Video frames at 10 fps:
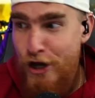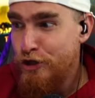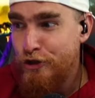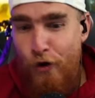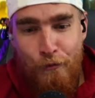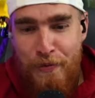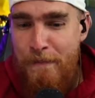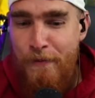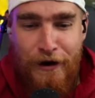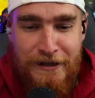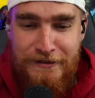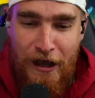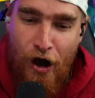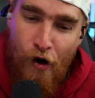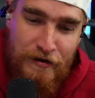So people are going to
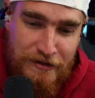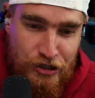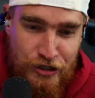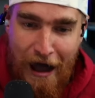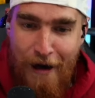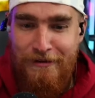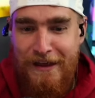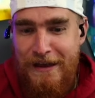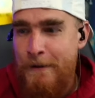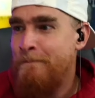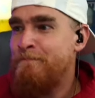say, oh, he's a child, but like,